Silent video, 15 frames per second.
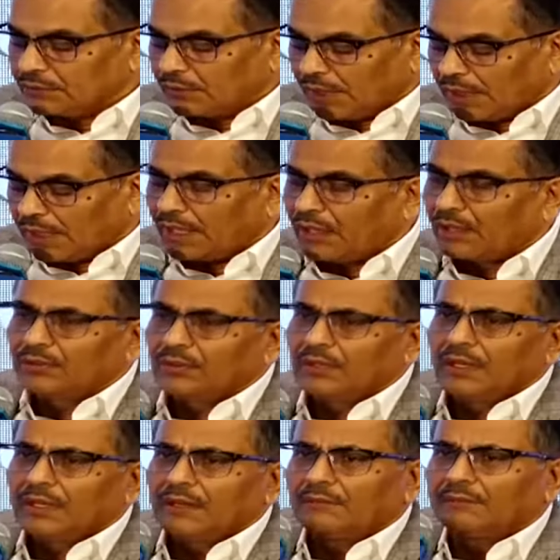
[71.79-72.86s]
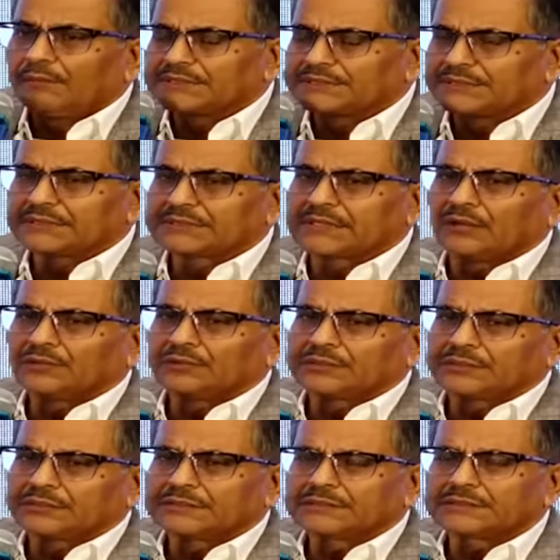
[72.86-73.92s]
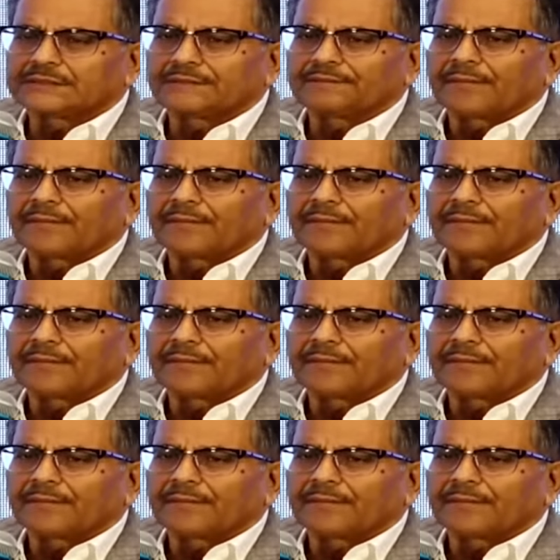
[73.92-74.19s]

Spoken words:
to allow business houses,